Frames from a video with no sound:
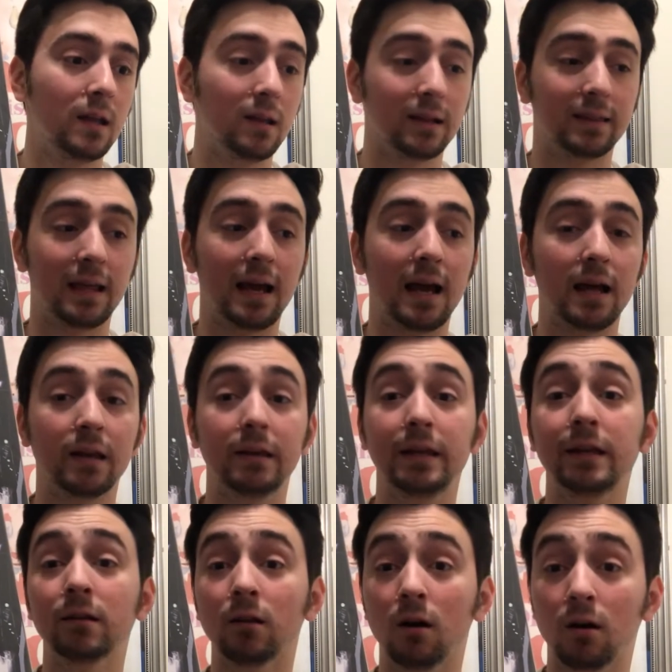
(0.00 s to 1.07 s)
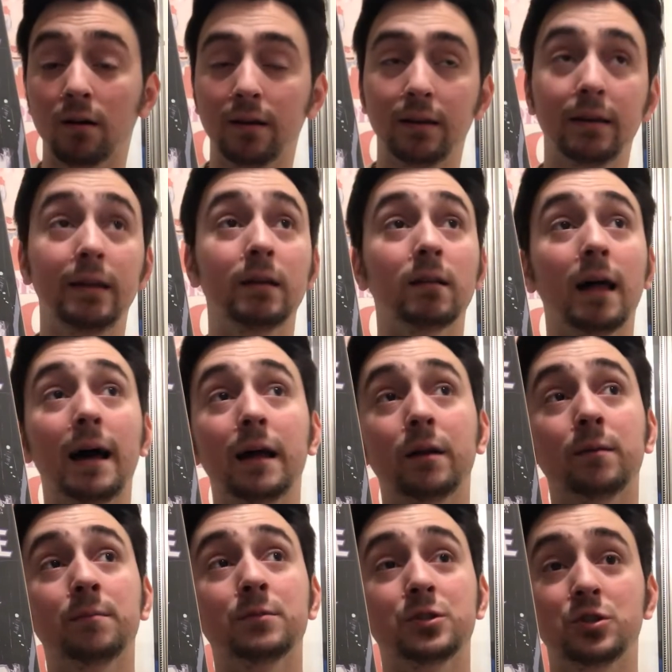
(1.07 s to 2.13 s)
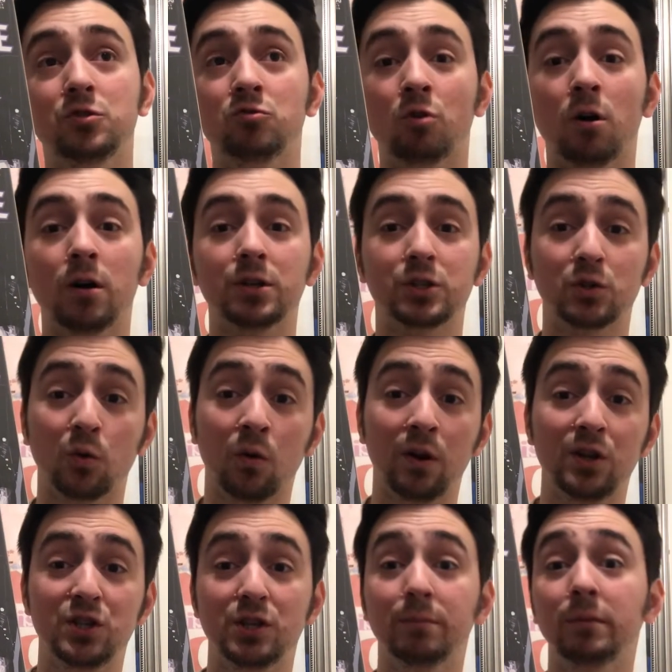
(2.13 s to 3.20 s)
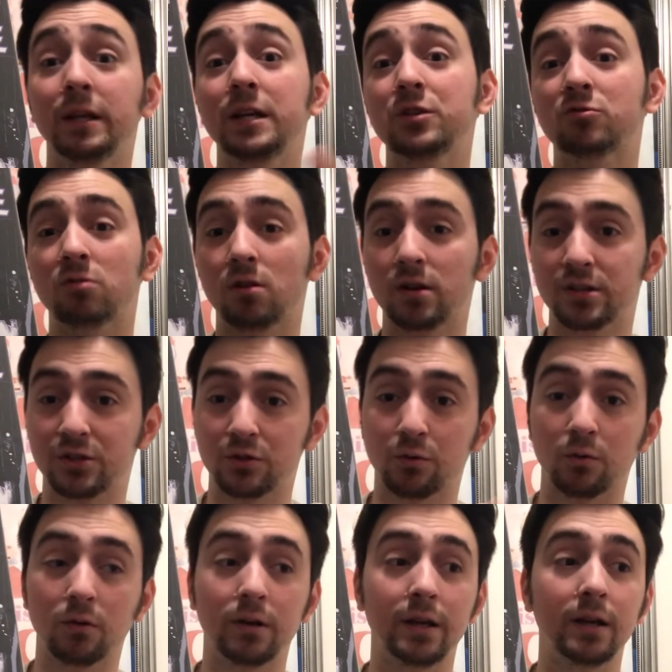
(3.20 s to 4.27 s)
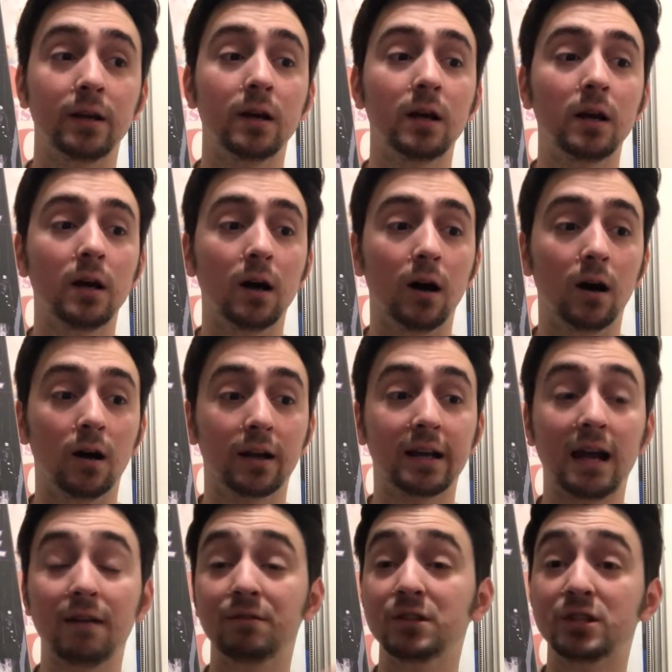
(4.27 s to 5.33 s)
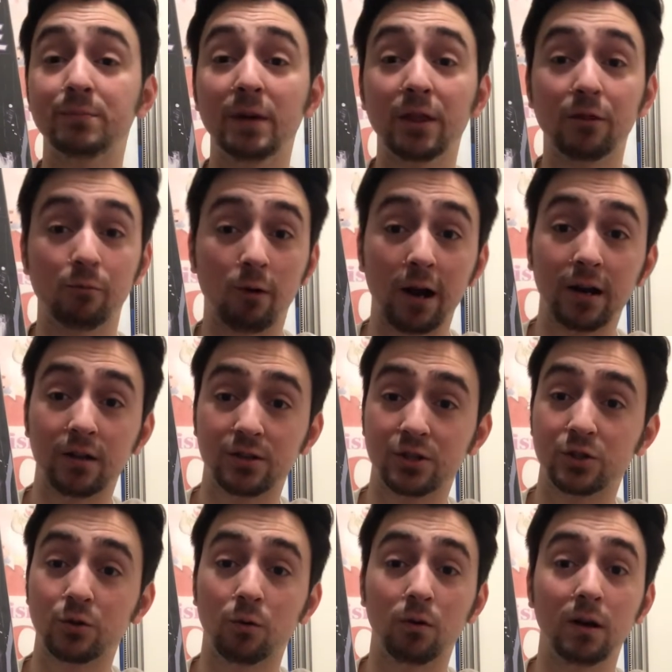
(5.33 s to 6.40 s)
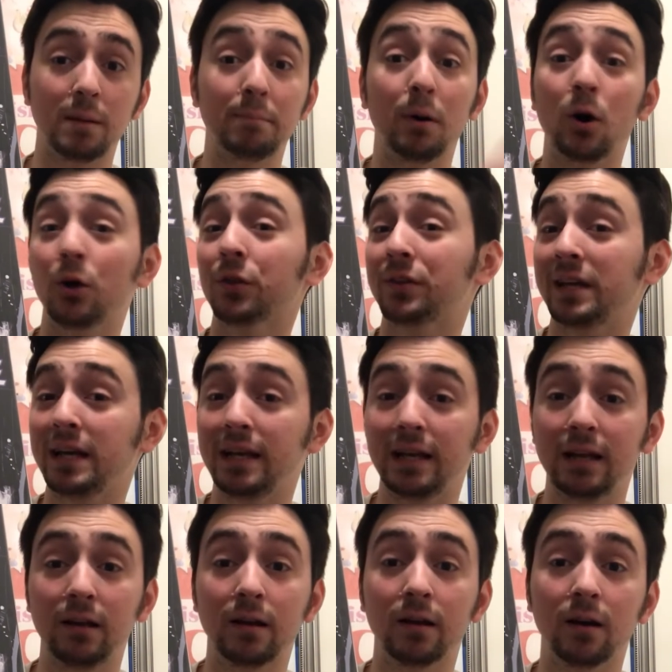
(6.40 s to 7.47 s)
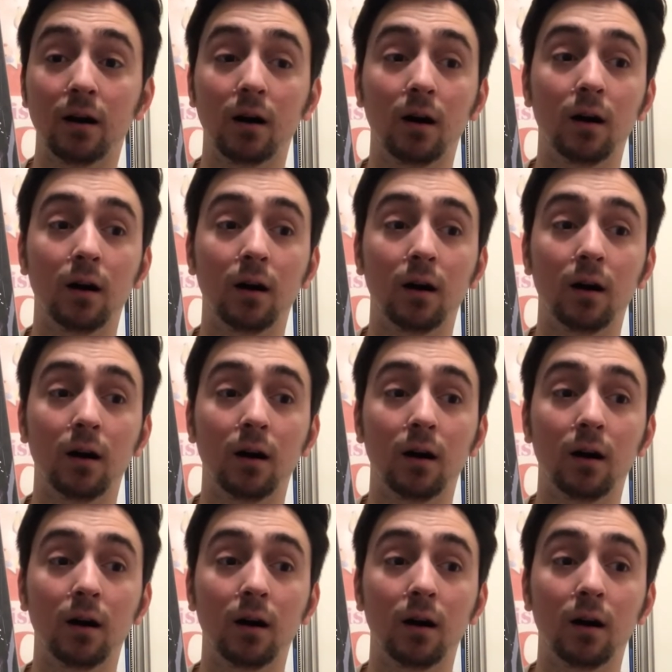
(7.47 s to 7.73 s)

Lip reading: Like they had Neil Adams draw a story, Jim Lee draw a story, Kevin Smith write a story, Paul Dini,